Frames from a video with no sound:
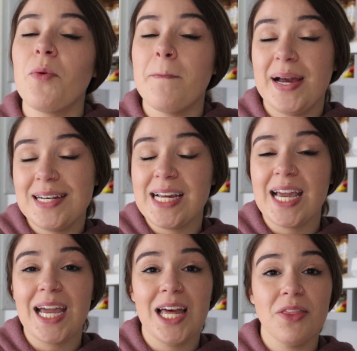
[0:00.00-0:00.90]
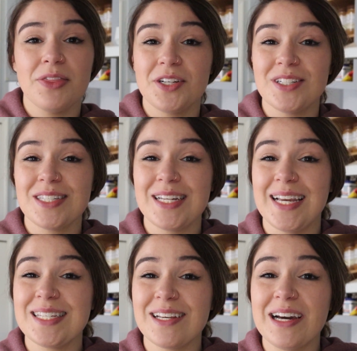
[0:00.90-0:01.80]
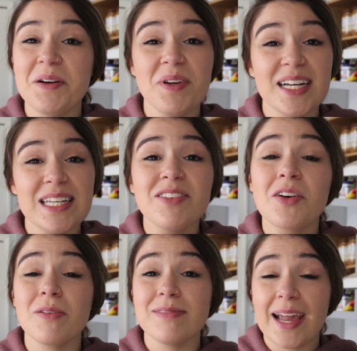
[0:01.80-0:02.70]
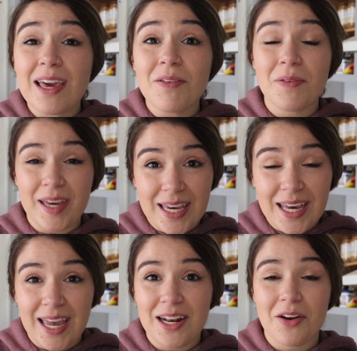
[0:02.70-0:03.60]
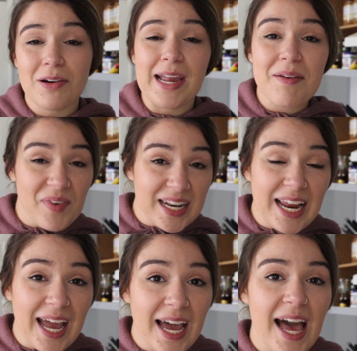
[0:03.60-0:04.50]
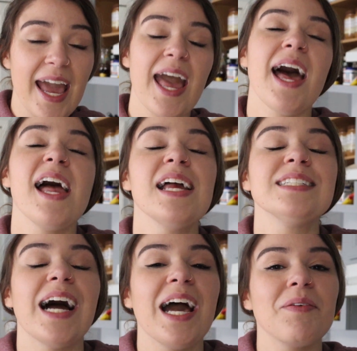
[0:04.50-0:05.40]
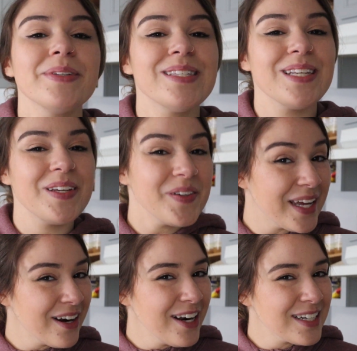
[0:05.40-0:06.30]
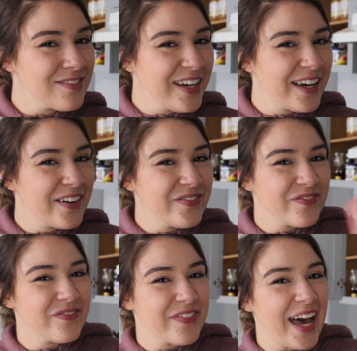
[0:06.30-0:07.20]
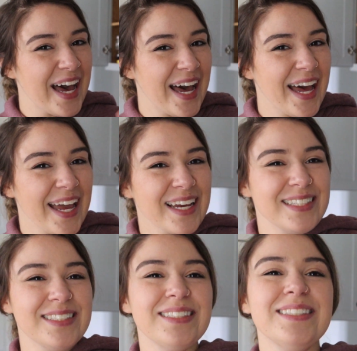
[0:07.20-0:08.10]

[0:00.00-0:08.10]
Monday and Thursday. So I hope you guys have a great week and a great Monday, and I will see you in our next video. Bye!